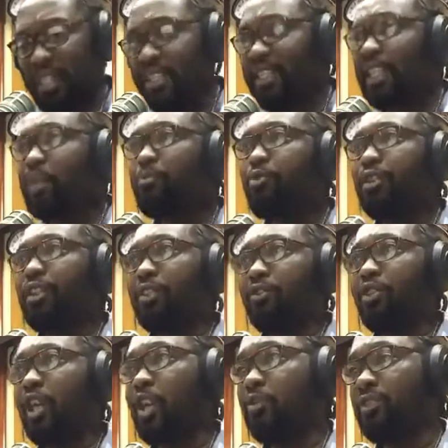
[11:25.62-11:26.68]
are the breeding
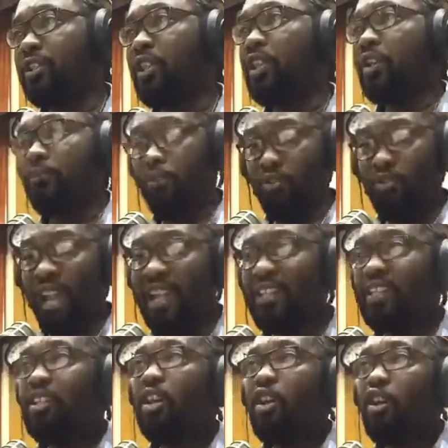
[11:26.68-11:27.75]
grounds for
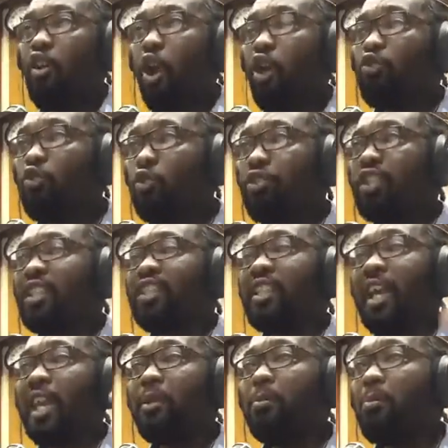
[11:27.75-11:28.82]
rats, cockroaches,
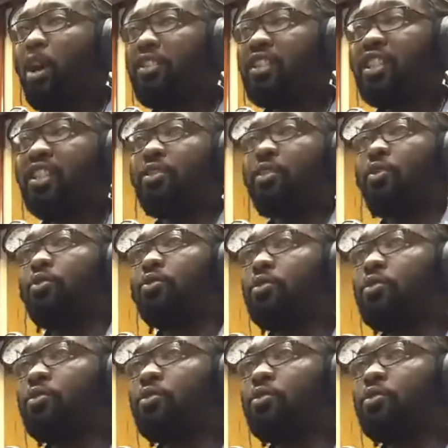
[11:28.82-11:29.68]
and mosquitoes.